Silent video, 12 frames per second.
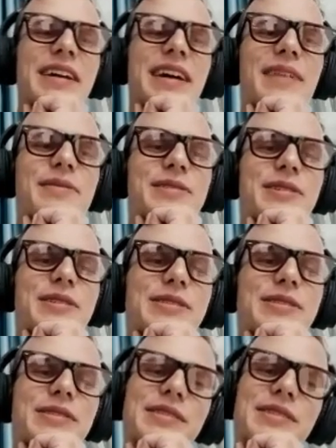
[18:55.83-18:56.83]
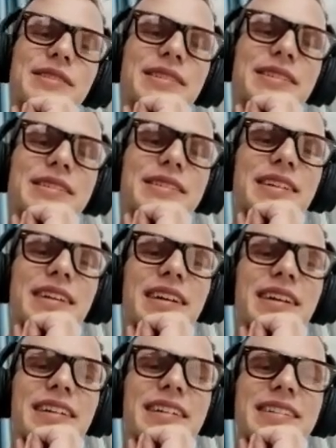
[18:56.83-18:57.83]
kind of have to, yeah,